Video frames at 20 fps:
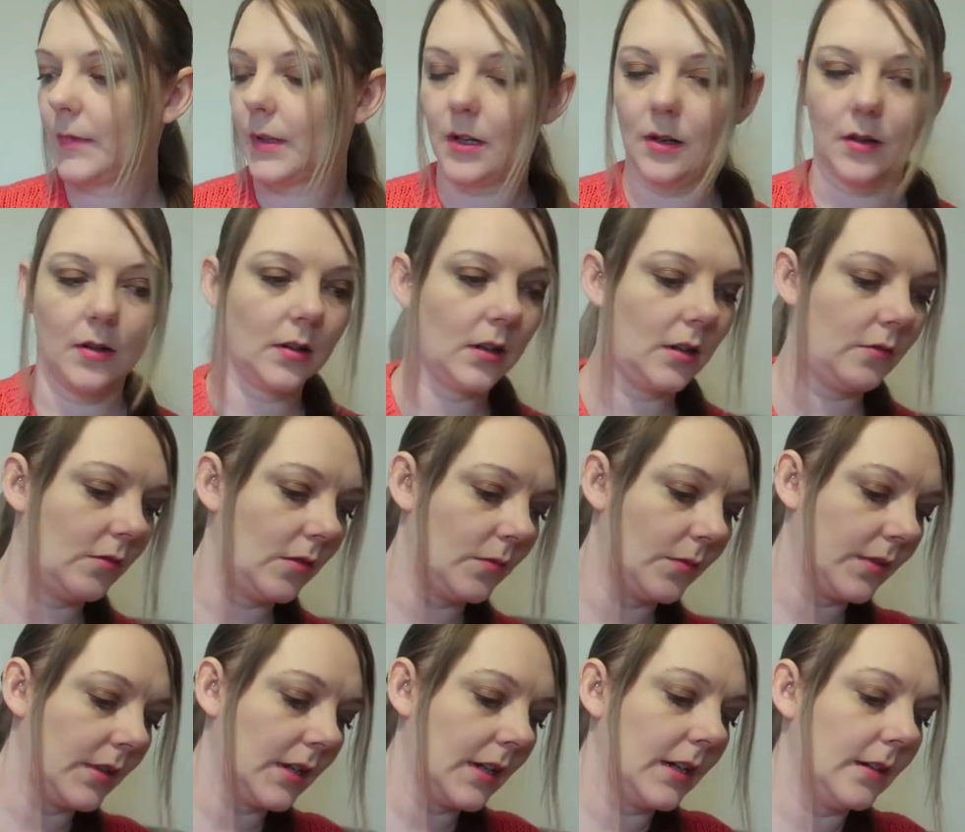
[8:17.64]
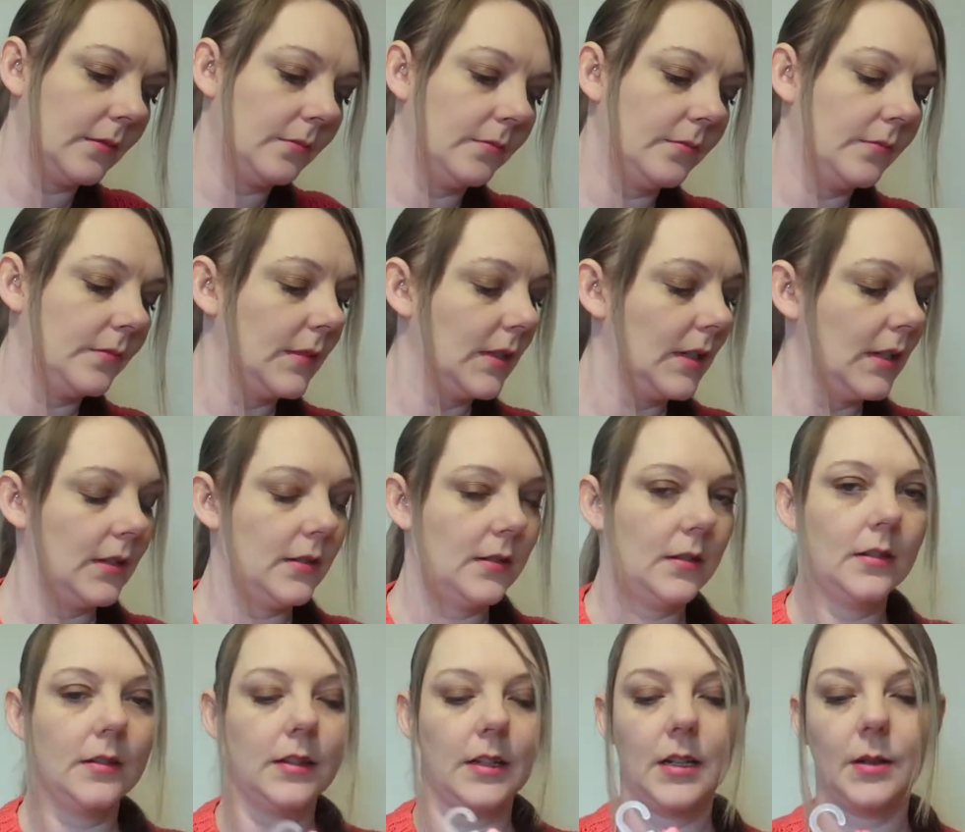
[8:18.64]
Can't go wrong with that.
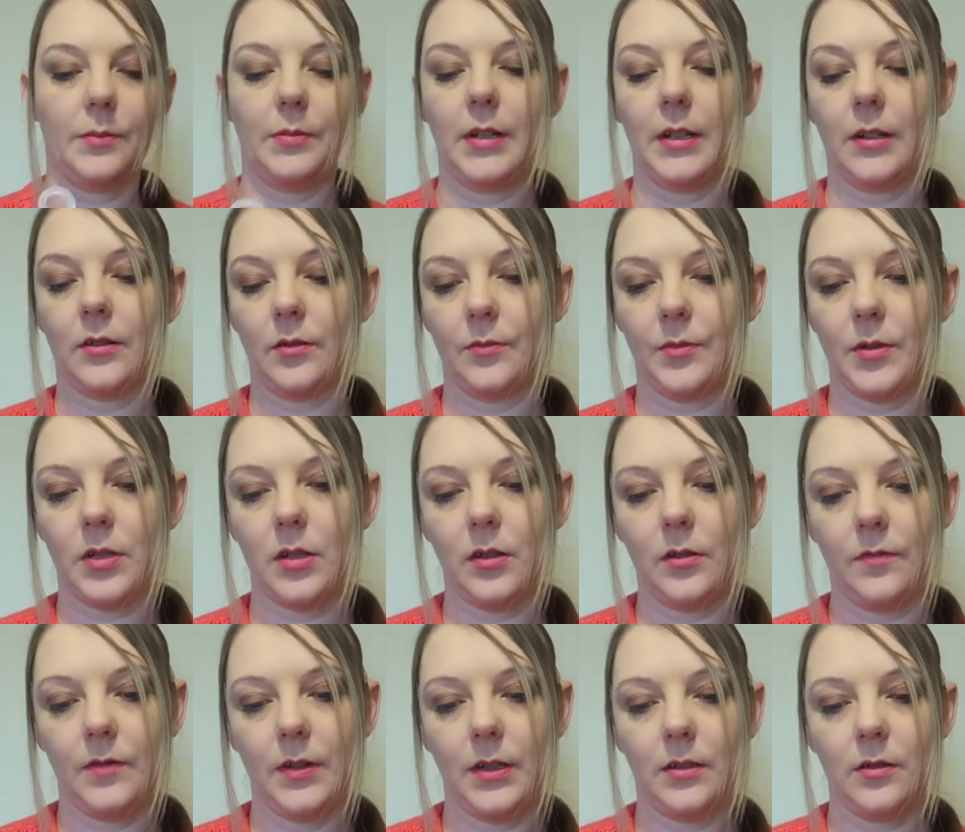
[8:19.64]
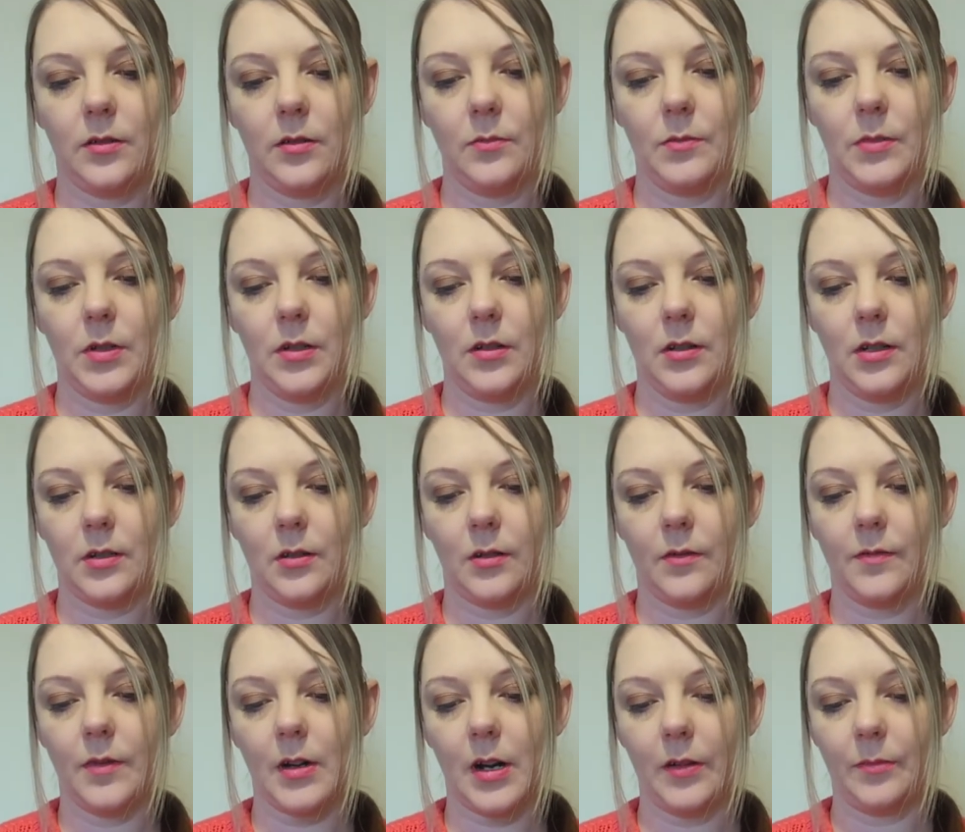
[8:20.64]
And then I picked up Sophie some. Hers are
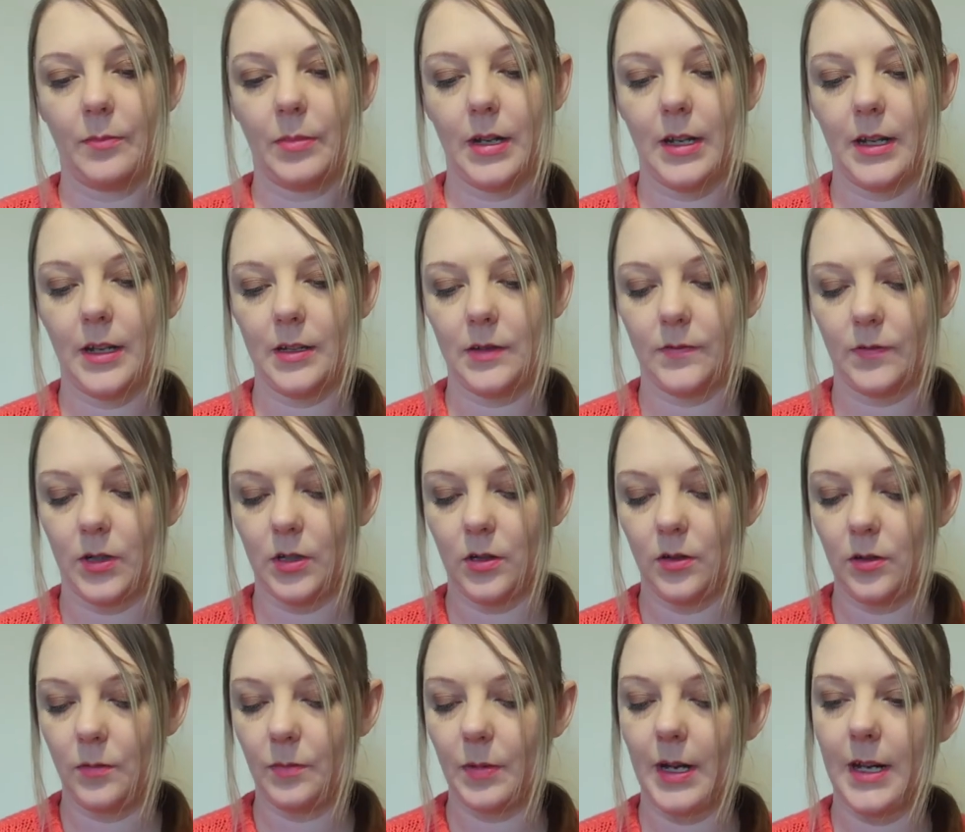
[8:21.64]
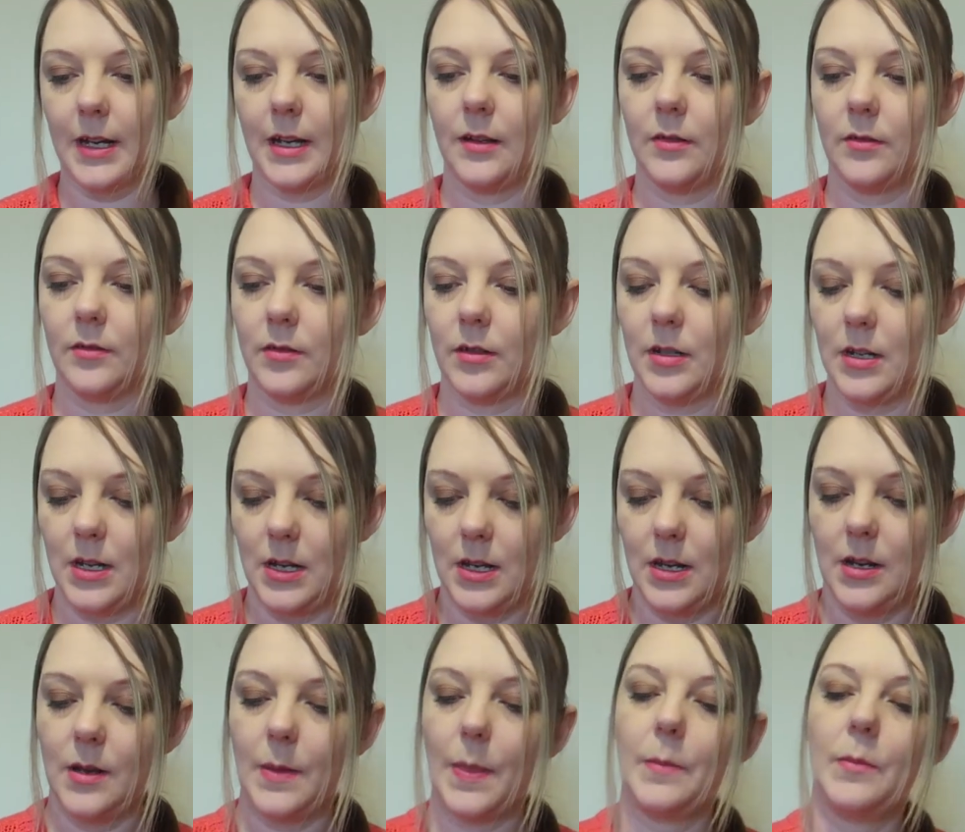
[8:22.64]
5 pairs for £2,
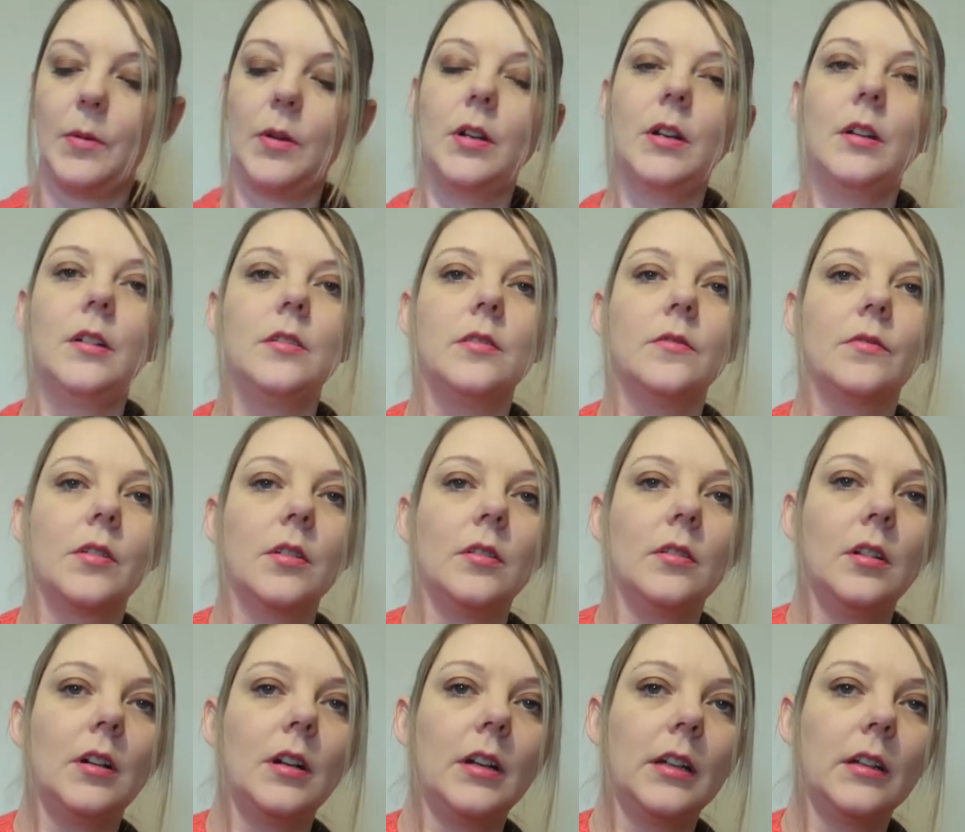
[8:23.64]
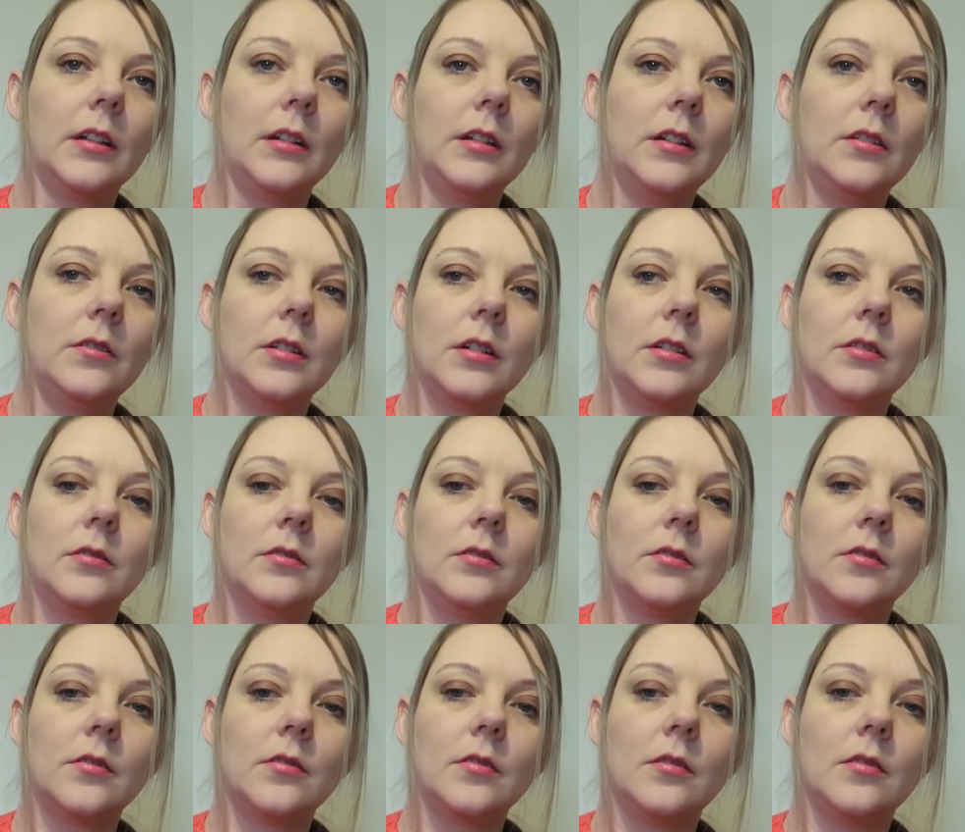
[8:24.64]
but hers have got like
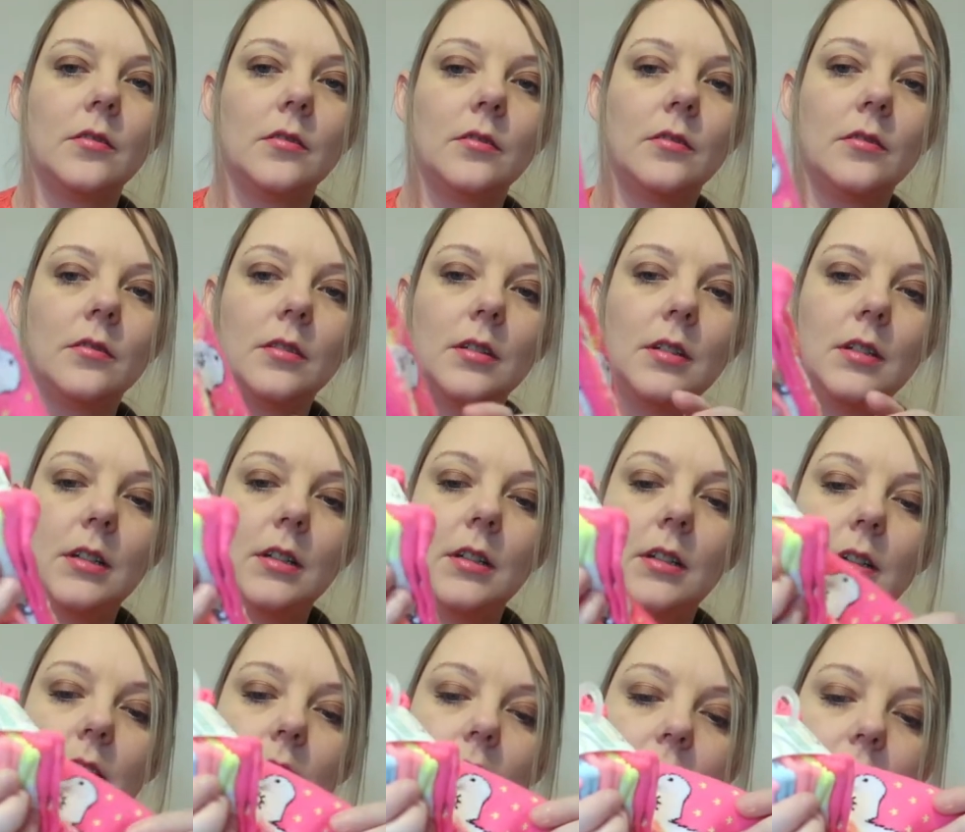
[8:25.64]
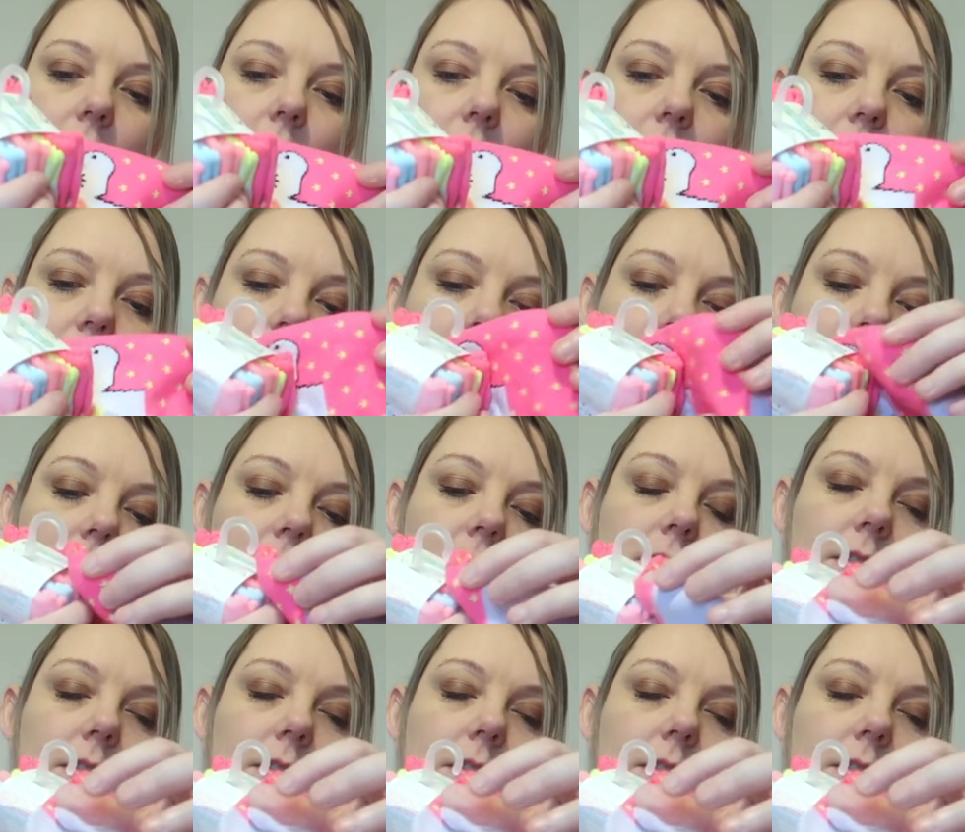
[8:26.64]
unicorns on and